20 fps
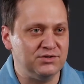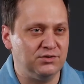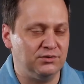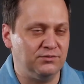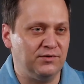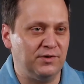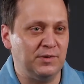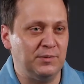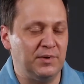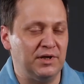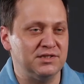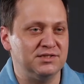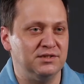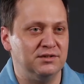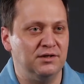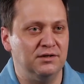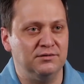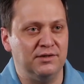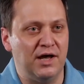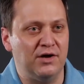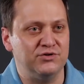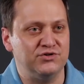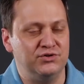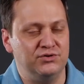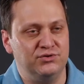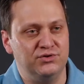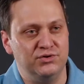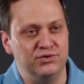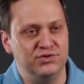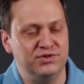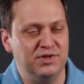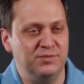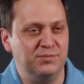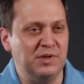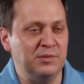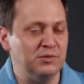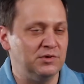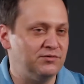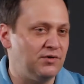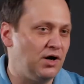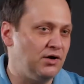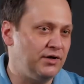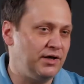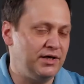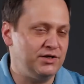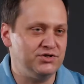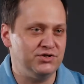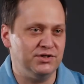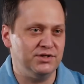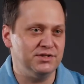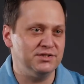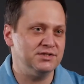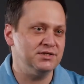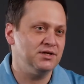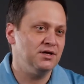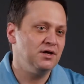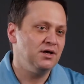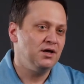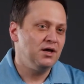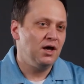So family medicine allows you to see people of all ages,